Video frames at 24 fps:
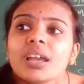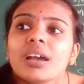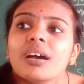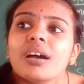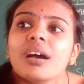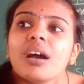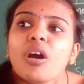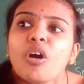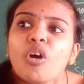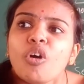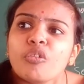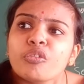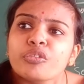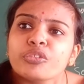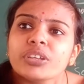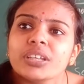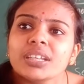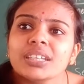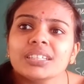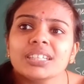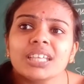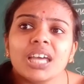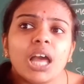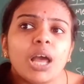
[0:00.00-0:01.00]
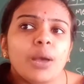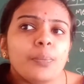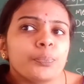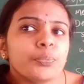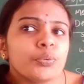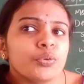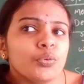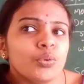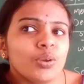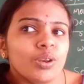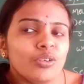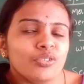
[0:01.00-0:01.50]
after the approval
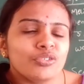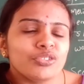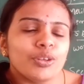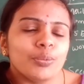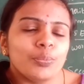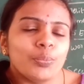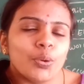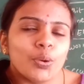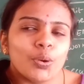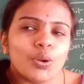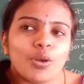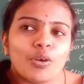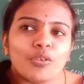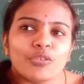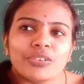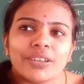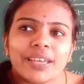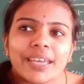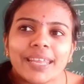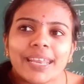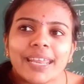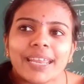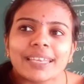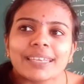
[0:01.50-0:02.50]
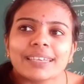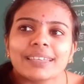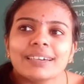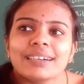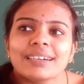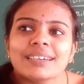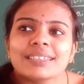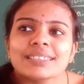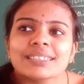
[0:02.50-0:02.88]
of the board of directors,